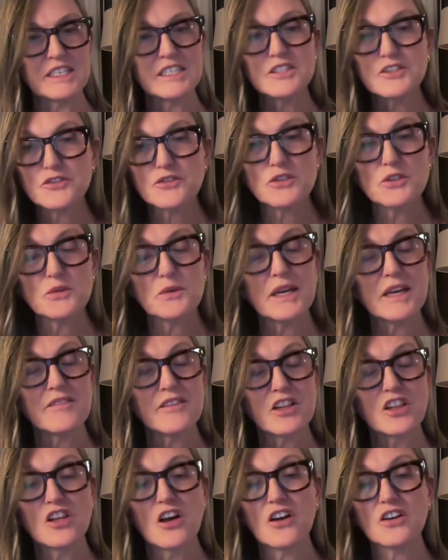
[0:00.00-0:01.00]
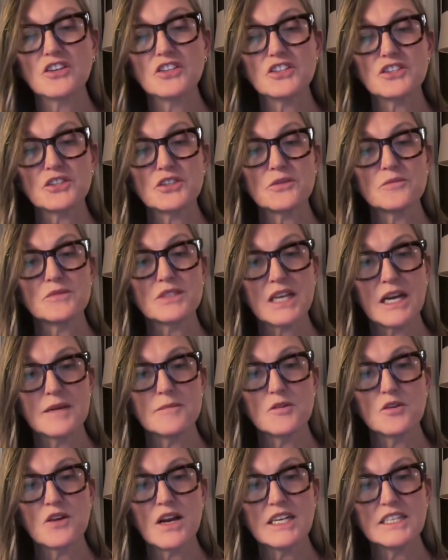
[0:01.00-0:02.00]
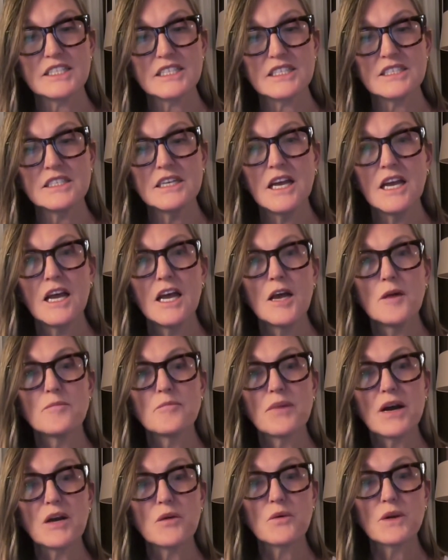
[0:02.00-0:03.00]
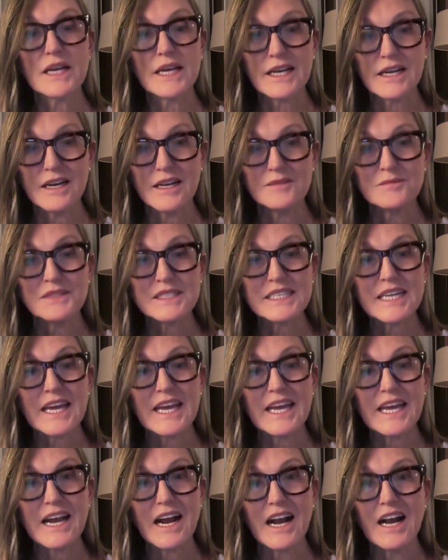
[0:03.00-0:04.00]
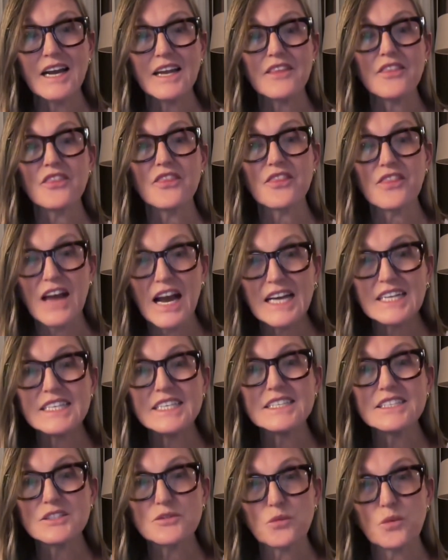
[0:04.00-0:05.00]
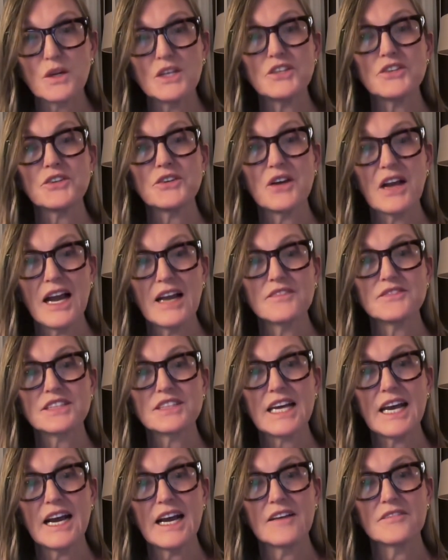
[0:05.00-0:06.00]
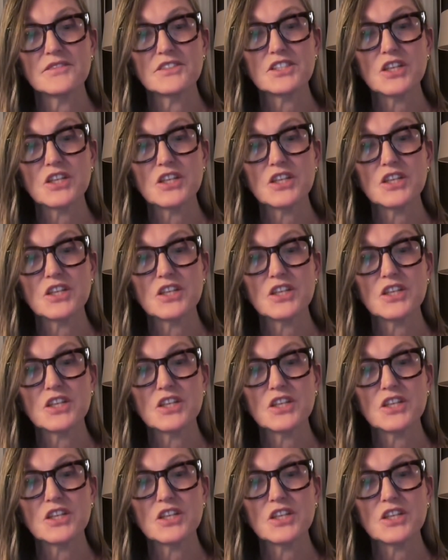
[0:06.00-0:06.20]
And it's true, we have a longer term time horizon, but when it comes to AI, that is what you have to have.